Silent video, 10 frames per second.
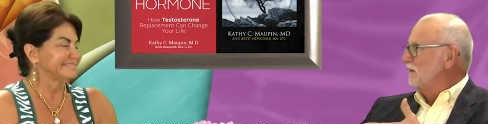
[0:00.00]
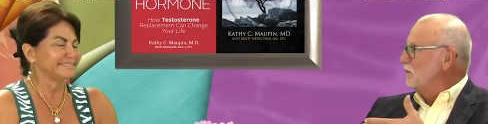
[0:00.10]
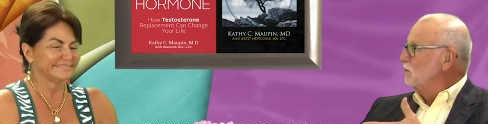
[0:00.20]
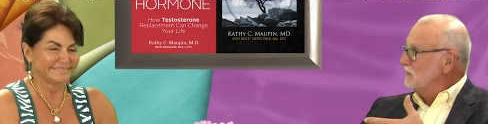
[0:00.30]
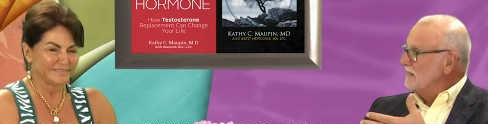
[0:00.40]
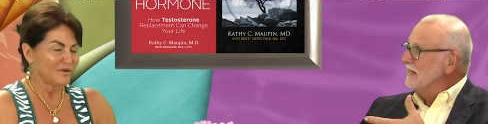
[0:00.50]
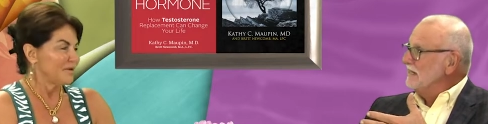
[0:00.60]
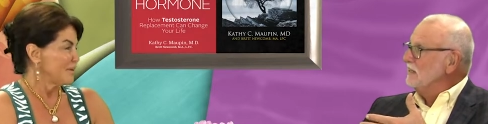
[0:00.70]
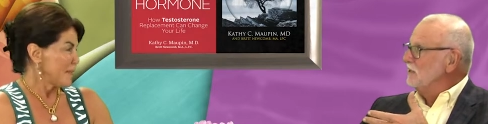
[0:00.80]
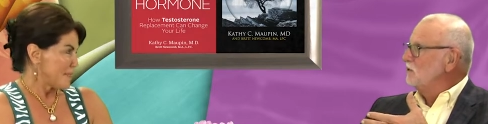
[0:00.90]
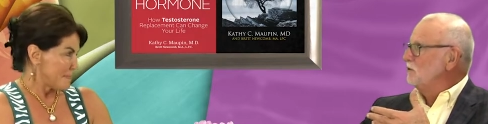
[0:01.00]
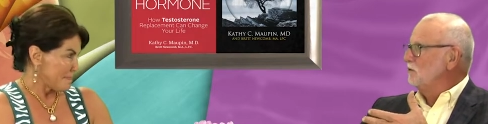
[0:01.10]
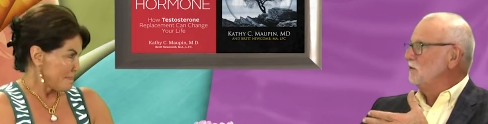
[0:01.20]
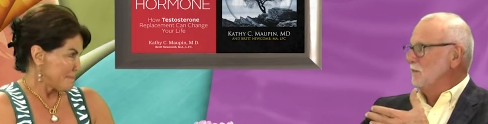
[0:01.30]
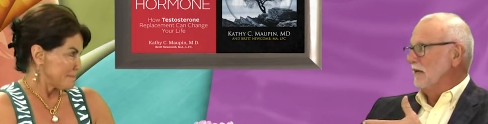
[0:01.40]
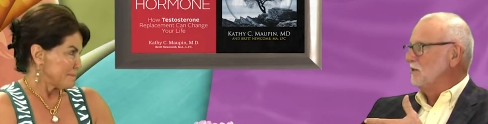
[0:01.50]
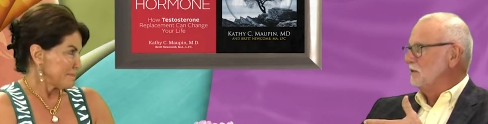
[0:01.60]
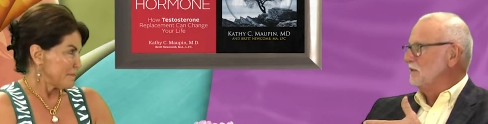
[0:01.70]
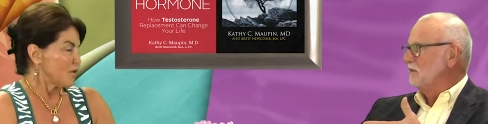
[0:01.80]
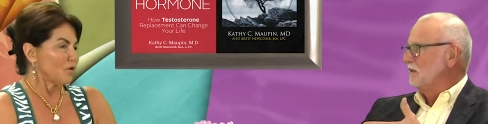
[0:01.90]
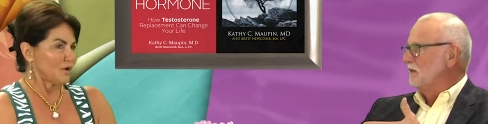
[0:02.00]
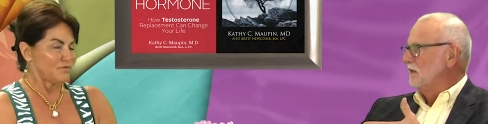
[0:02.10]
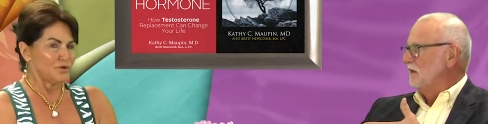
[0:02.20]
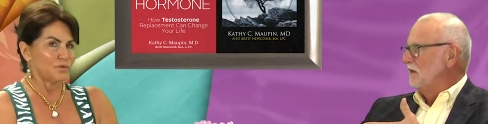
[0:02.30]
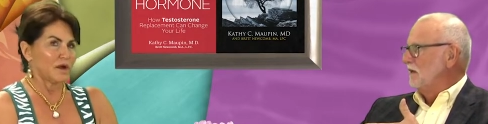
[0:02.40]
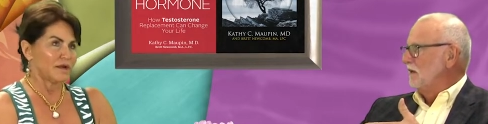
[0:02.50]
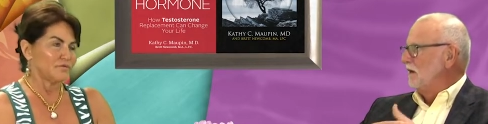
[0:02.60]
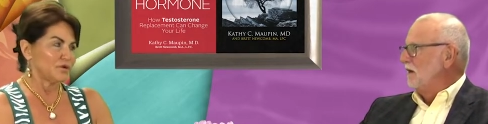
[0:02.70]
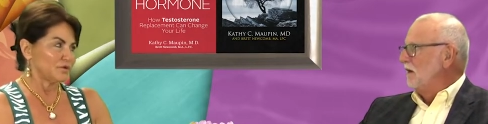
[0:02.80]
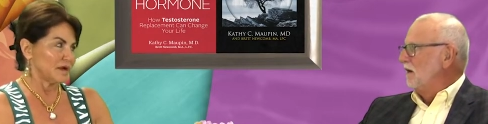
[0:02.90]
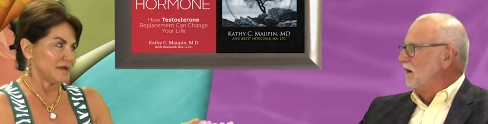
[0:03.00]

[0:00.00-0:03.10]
Speaker 1: if you attend to the patient.
Speaker 2: Or if you were on a phone